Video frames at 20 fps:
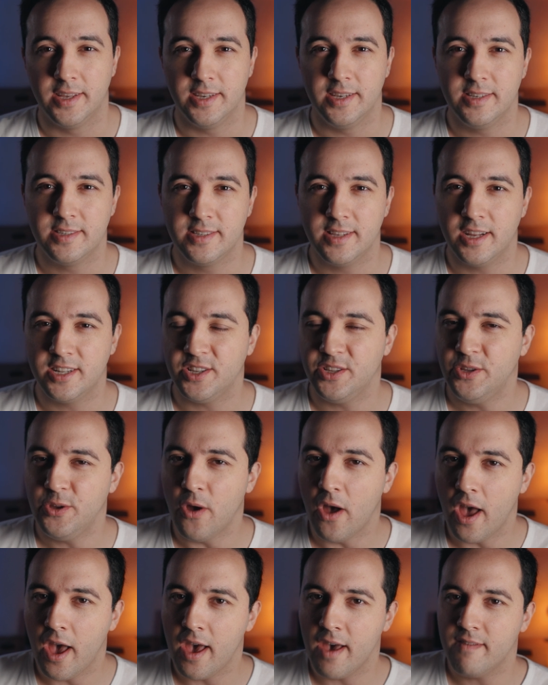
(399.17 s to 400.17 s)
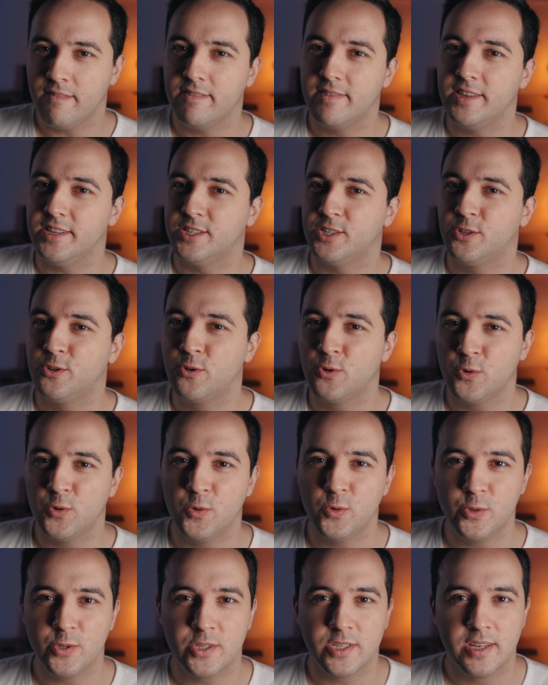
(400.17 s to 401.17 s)
is that you have these
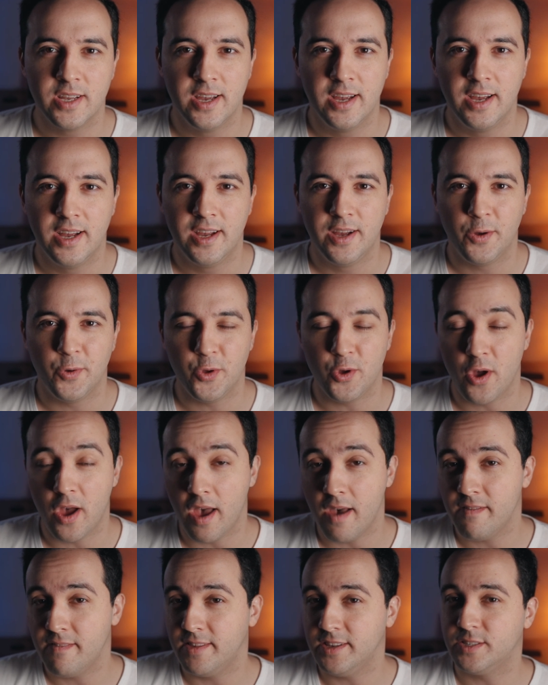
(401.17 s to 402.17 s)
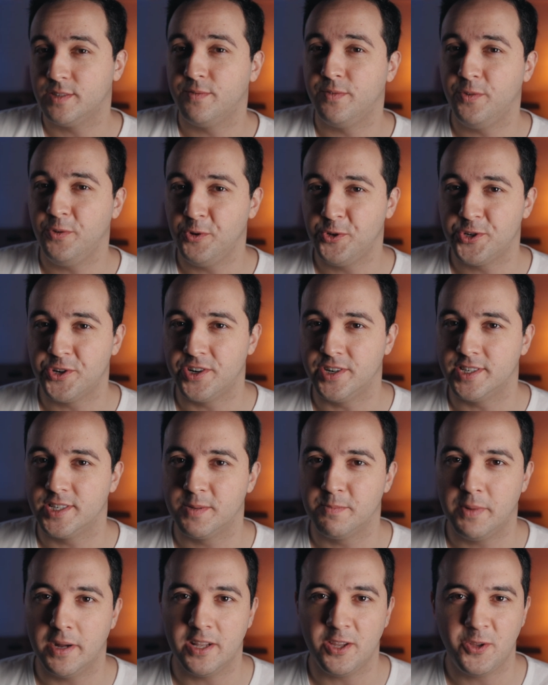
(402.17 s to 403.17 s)
tools, you have these
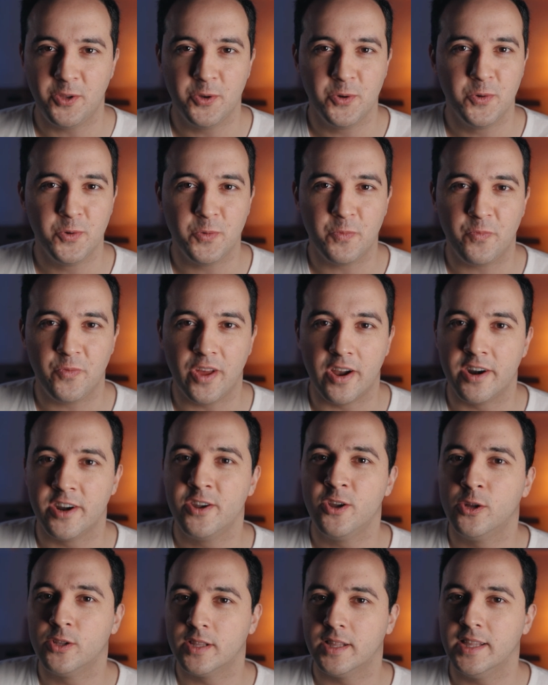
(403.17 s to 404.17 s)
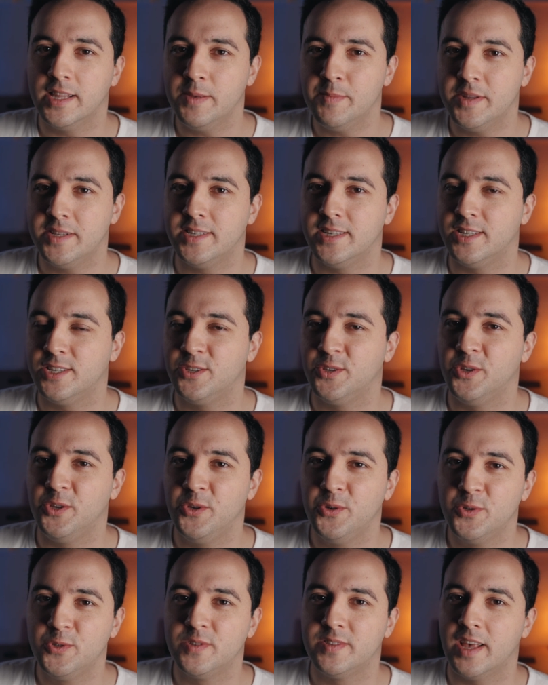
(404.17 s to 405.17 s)
features, but you are not limited to
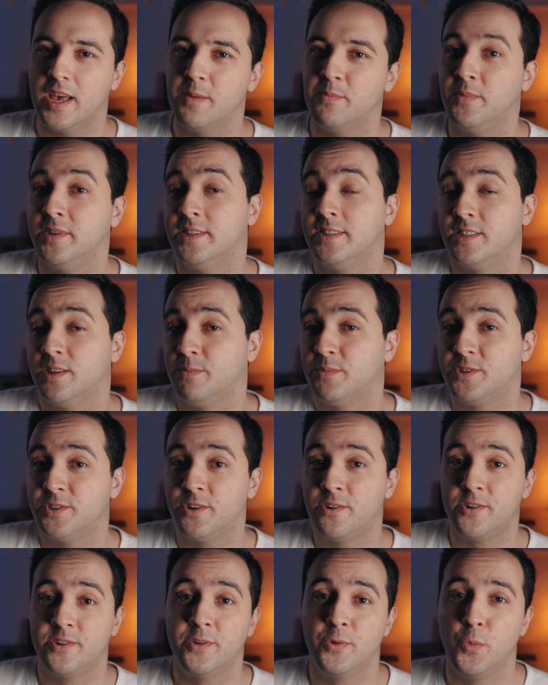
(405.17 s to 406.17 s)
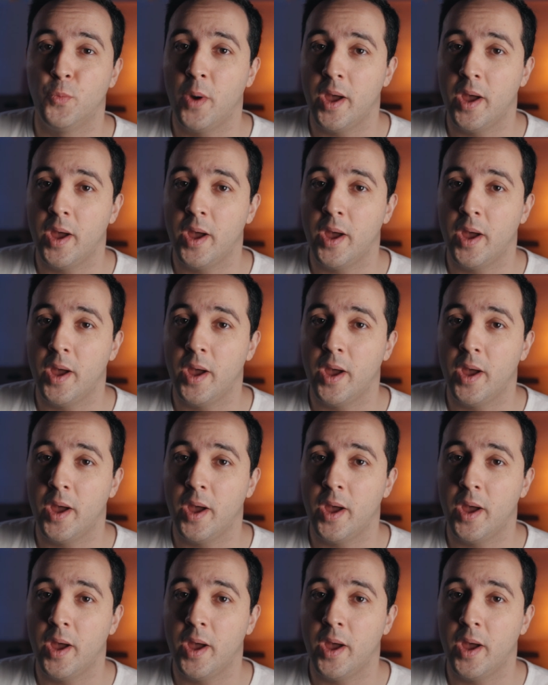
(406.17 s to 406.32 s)
use them in some certain